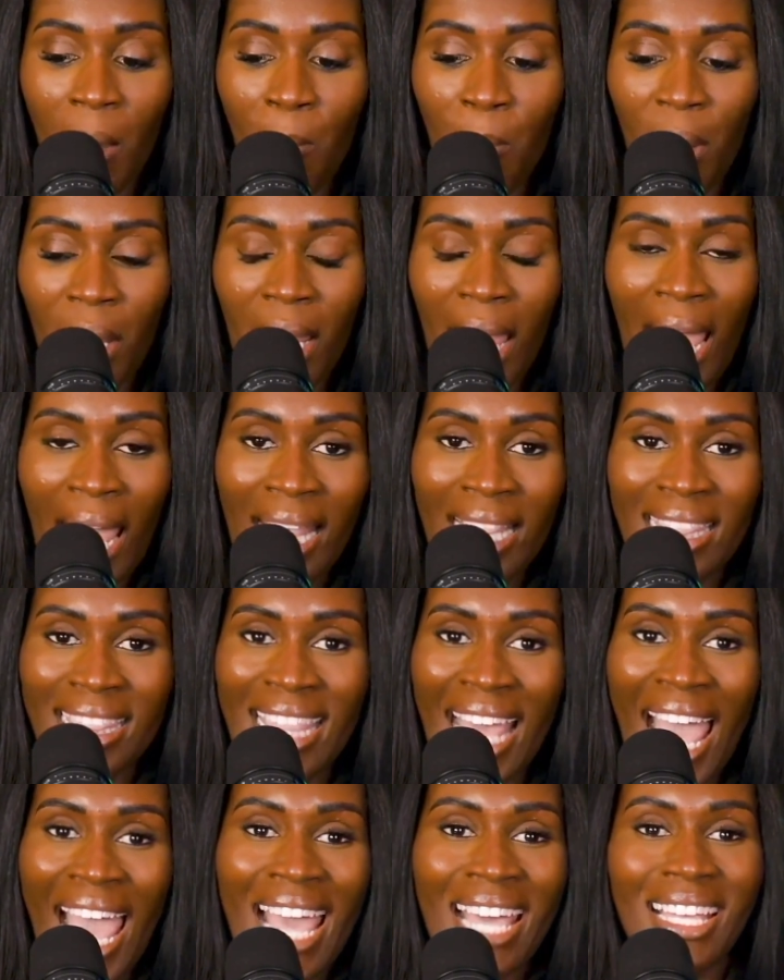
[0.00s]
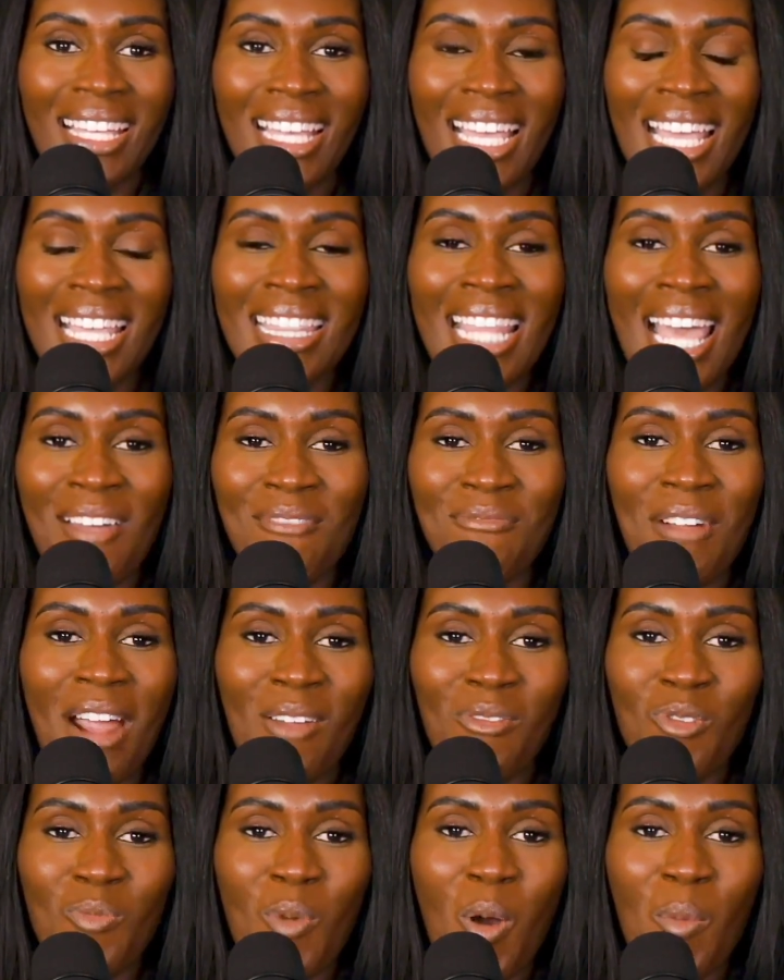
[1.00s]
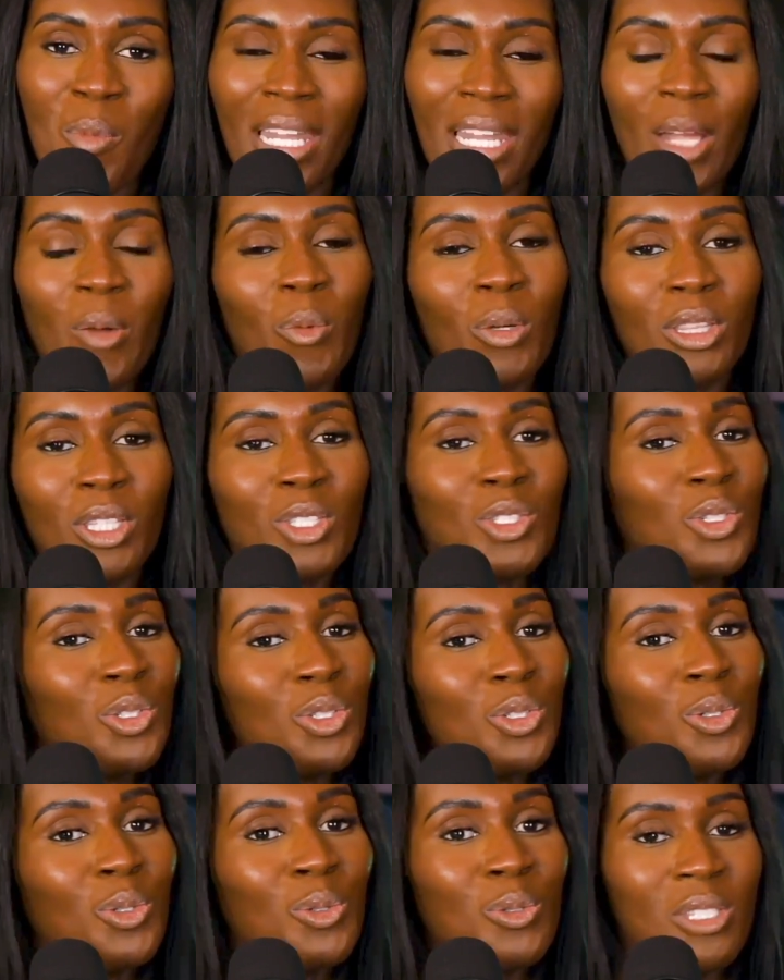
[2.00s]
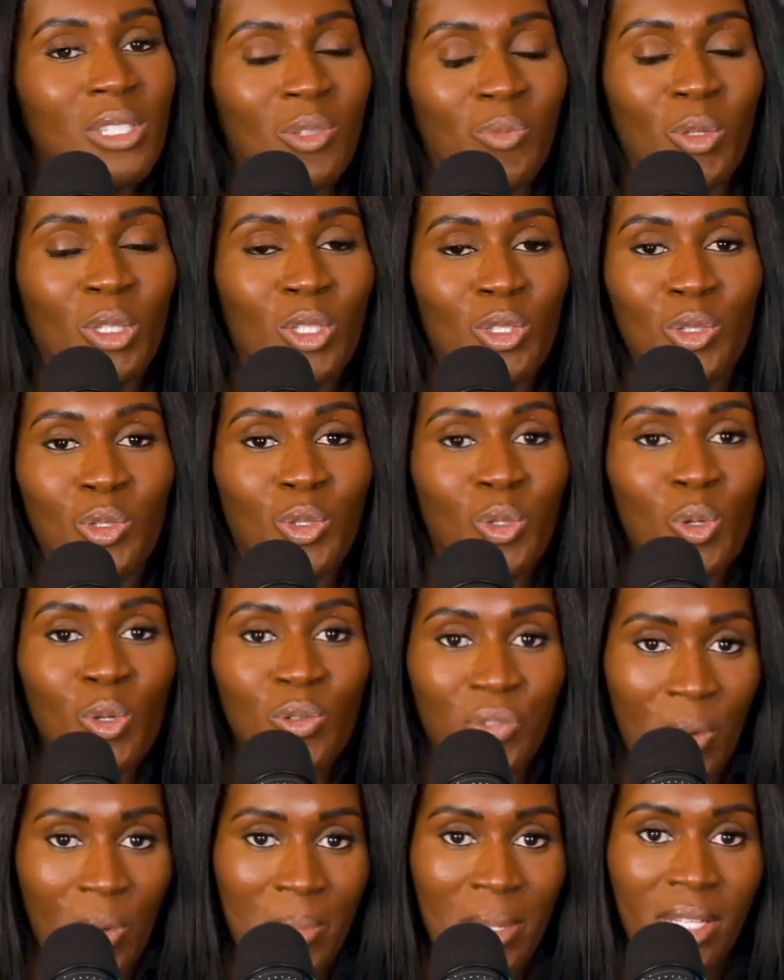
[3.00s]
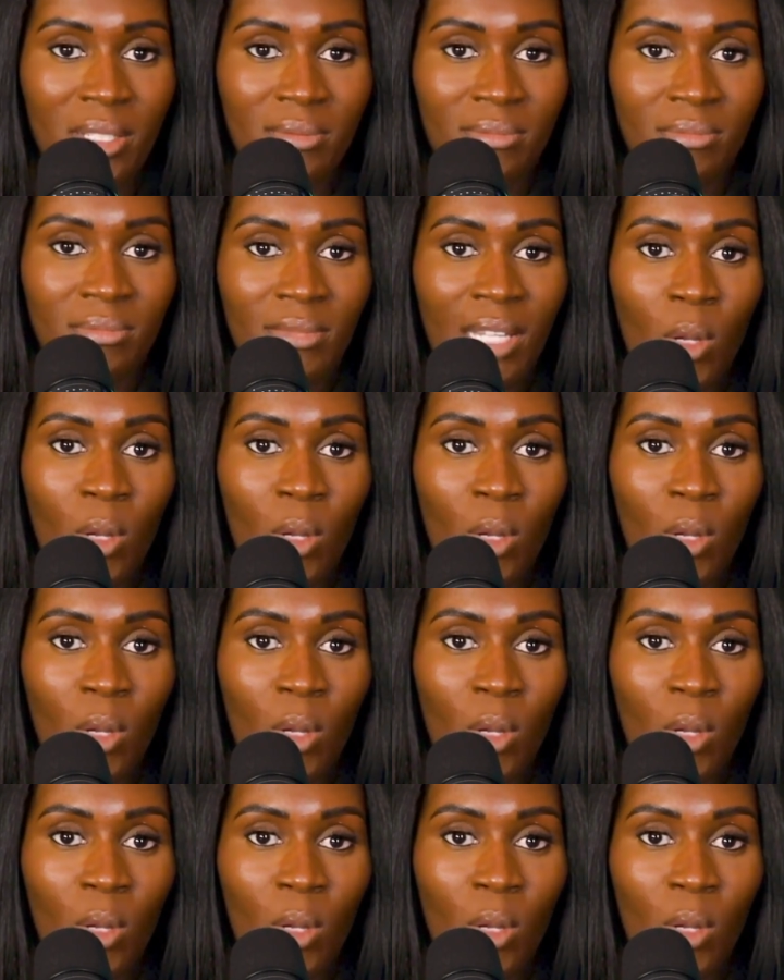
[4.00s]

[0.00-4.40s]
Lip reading: But that in that viral moment, like, what did you use? What did you use from it?